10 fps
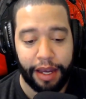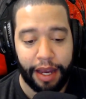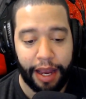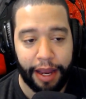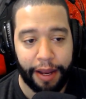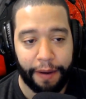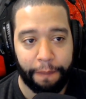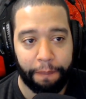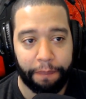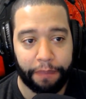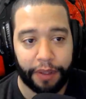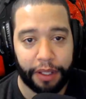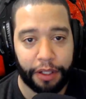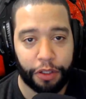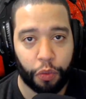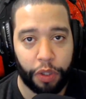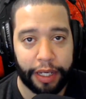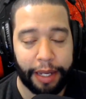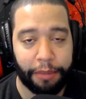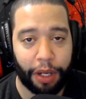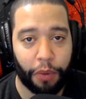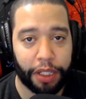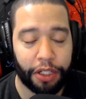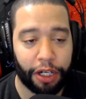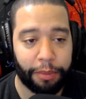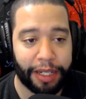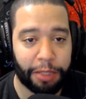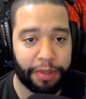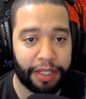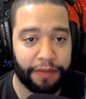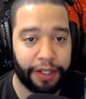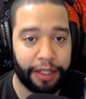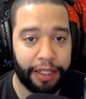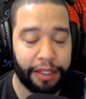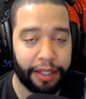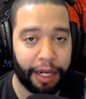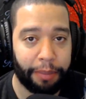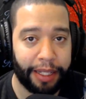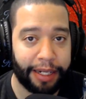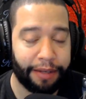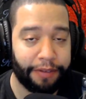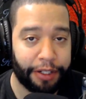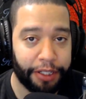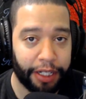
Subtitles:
And there's one game that I want to talk about specifically that I played at a very young